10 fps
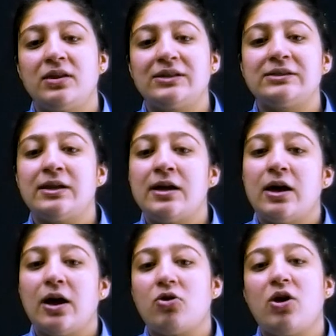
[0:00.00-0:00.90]
this
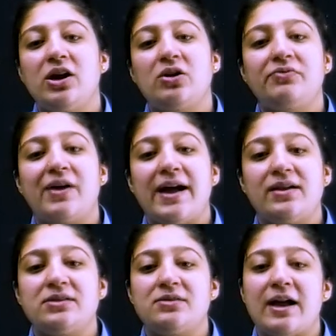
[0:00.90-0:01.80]
a coil of
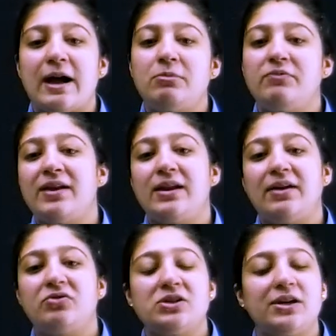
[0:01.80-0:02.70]
wire is wrapped. When
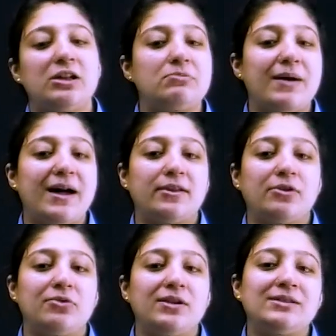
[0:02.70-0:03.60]
electricity is
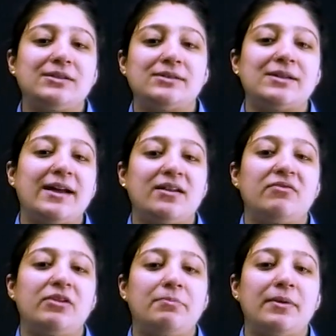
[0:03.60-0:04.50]
passed through this
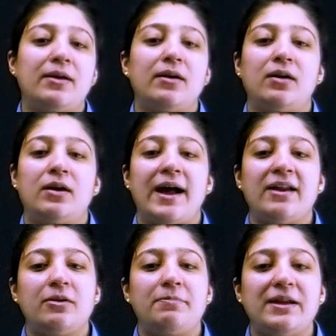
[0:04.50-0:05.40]

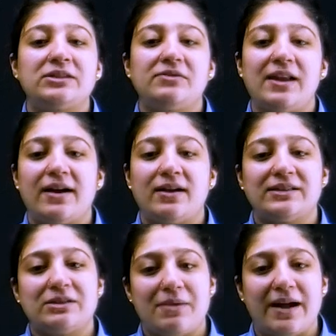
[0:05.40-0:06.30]
iron piece will act
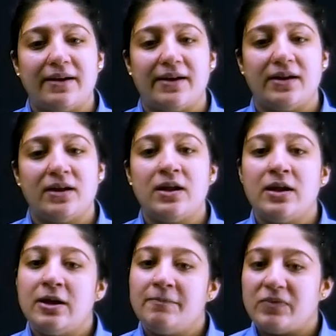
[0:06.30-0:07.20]
as a magnet,
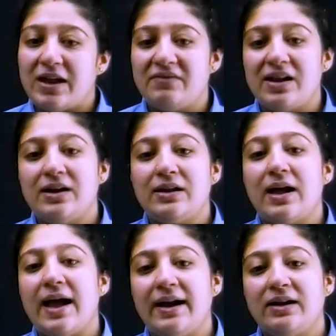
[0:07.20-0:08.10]
and when it
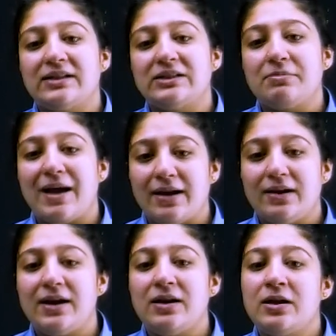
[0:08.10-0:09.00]
acts as a
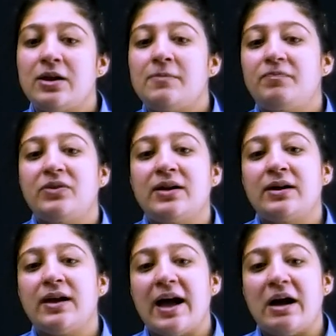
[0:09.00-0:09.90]
magnet,
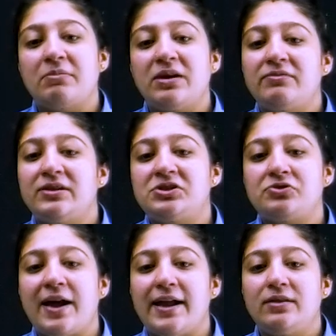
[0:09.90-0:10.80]
the hammer will
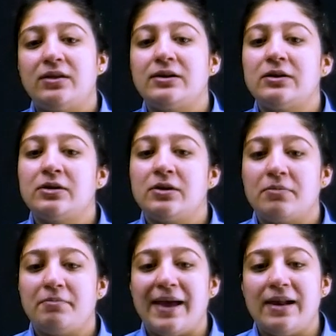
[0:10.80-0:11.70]
strike the
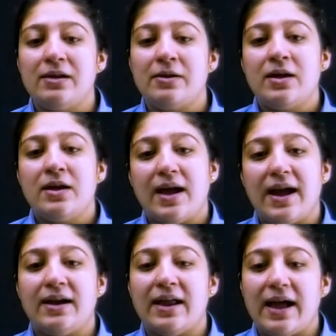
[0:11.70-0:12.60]
bell,
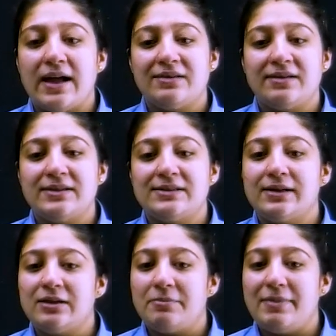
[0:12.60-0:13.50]
and as a
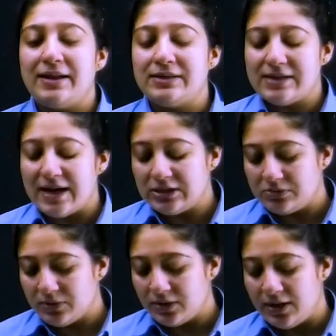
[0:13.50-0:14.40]
result the bell
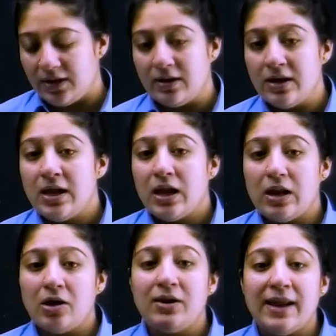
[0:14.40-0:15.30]
starts working.
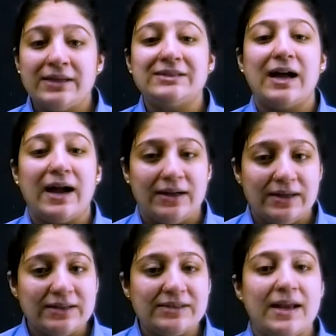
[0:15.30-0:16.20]
Now let's
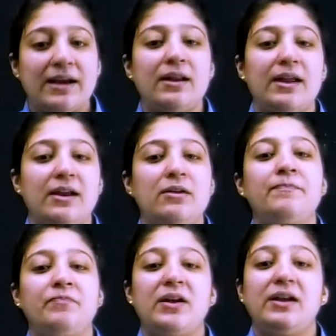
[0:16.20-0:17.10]
understand
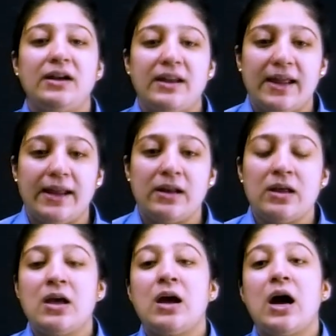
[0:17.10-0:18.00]
in detail
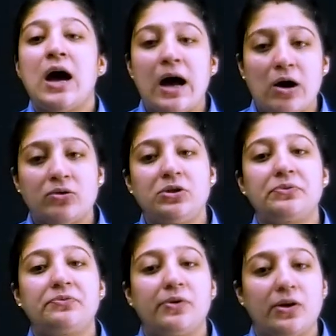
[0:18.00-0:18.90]
how
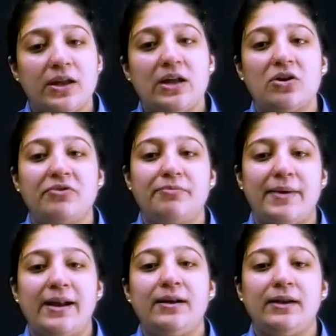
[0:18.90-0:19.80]
the working of bell